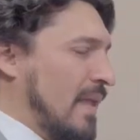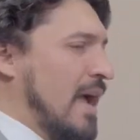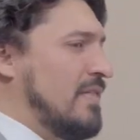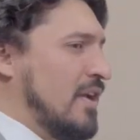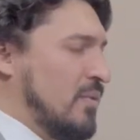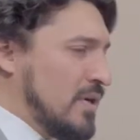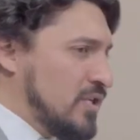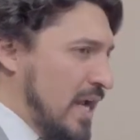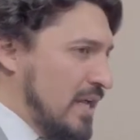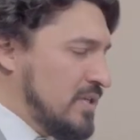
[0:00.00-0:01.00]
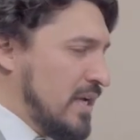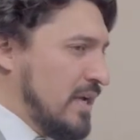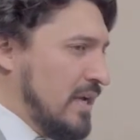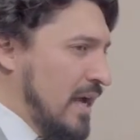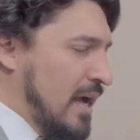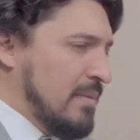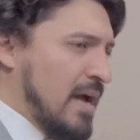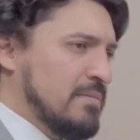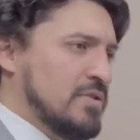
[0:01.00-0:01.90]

I think we're changing. I'm, I'm